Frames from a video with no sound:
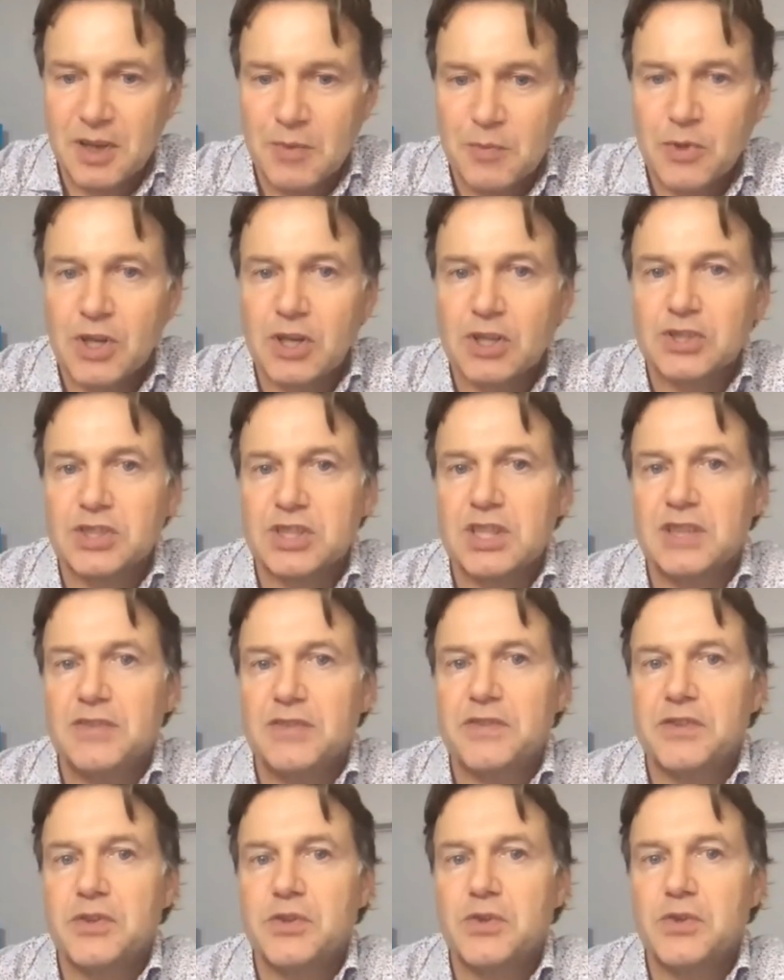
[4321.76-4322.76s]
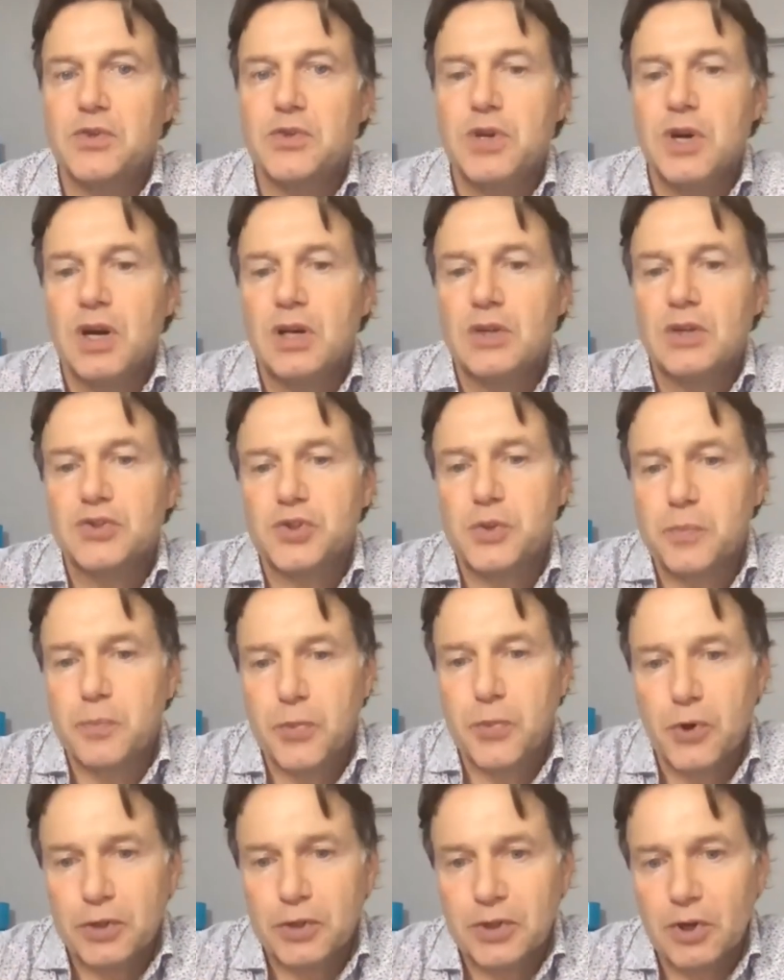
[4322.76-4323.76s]
because if you
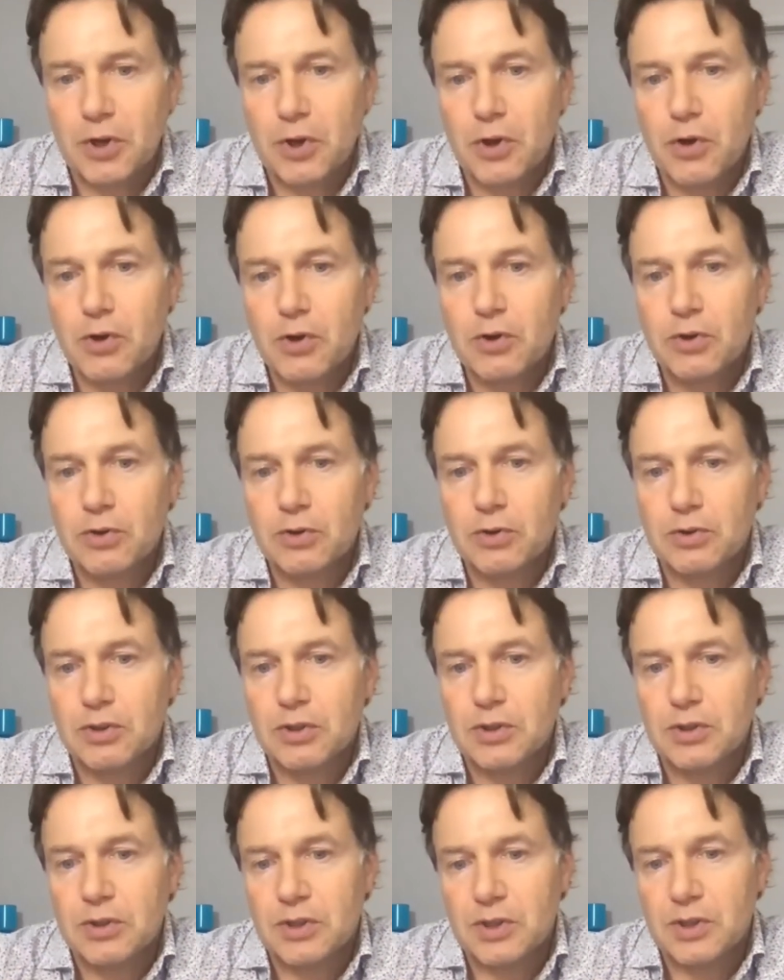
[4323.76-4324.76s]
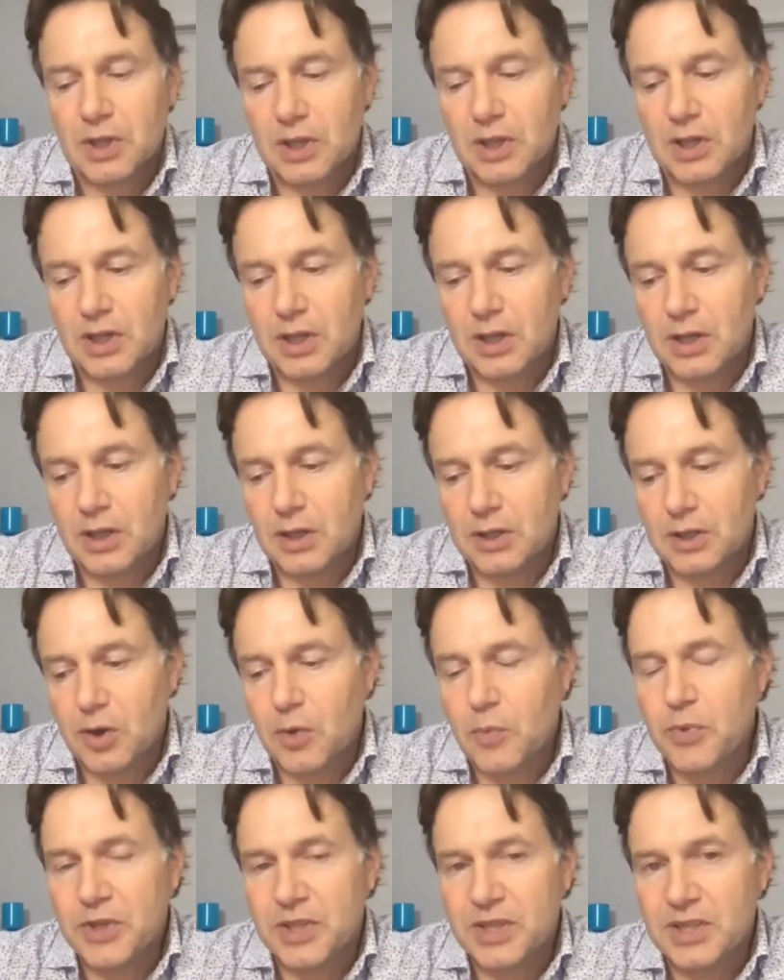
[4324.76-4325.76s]
support local
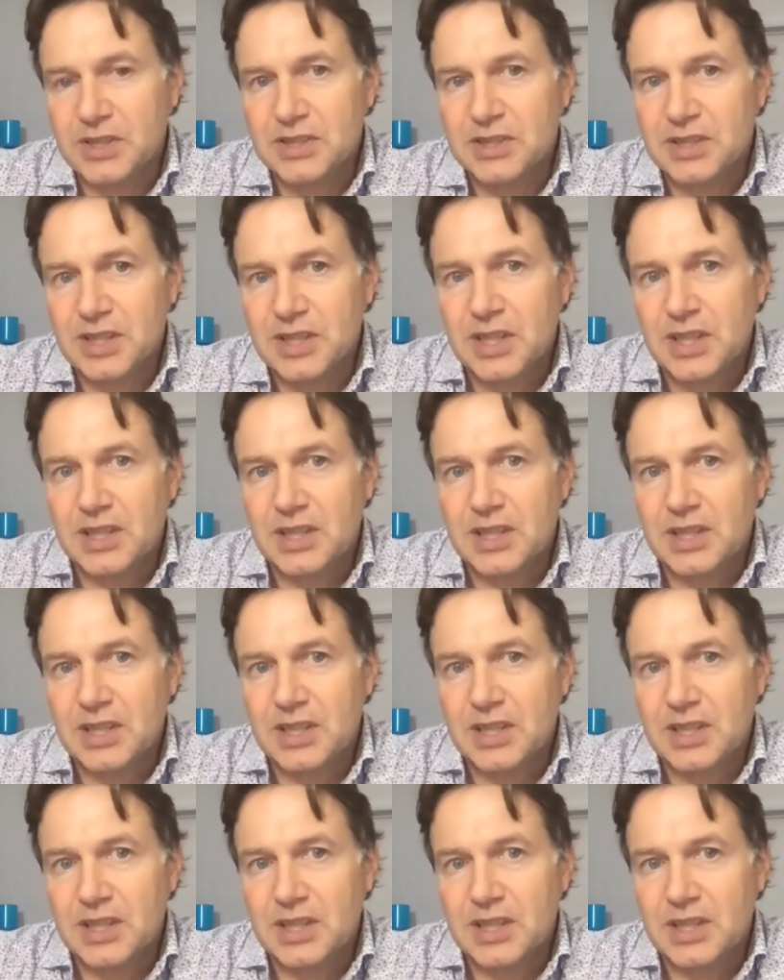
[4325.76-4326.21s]
companies,